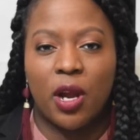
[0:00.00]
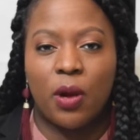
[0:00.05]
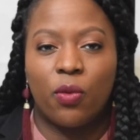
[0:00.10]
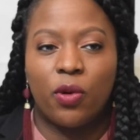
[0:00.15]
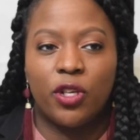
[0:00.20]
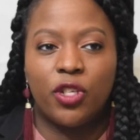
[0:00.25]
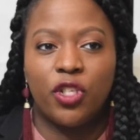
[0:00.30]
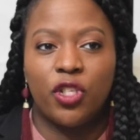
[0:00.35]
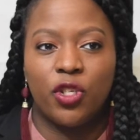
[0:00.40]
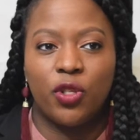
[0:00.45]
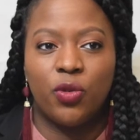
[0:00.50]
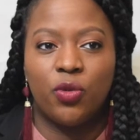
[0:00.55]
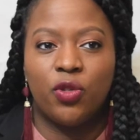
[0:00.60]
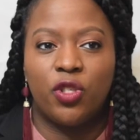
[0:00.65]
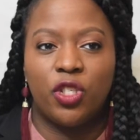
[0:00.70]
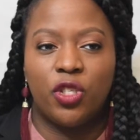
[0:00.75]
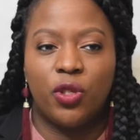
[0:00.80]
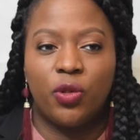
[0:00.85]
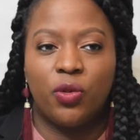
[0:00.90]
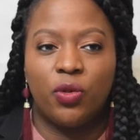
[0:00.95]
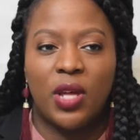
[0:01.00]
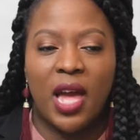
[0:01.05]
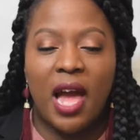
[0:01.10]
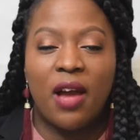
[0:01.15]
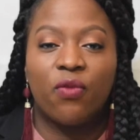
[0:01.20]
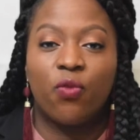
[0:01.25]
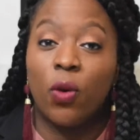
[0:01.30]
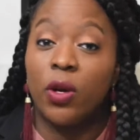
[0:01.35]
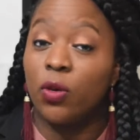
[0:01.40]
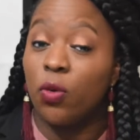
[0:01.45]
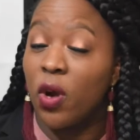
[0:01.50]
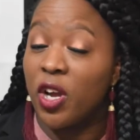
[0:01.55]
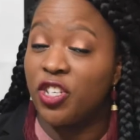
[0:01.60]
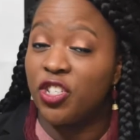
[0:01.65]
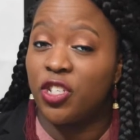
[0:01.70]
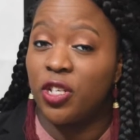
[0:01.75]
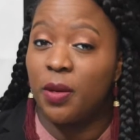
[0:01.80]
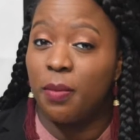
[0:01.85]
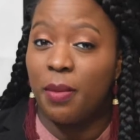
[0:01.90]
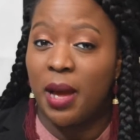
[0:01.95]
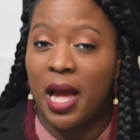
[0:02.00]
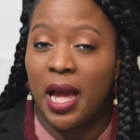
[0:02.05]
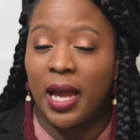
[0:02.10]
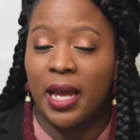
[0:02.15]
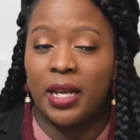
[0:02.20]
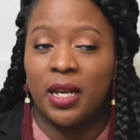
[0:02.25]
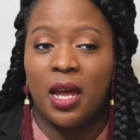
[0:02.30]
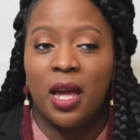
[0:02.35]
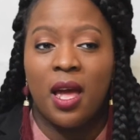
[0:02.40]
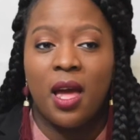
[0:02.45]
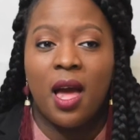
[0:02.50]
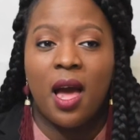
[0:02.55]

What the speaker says: I want you to have one question in mind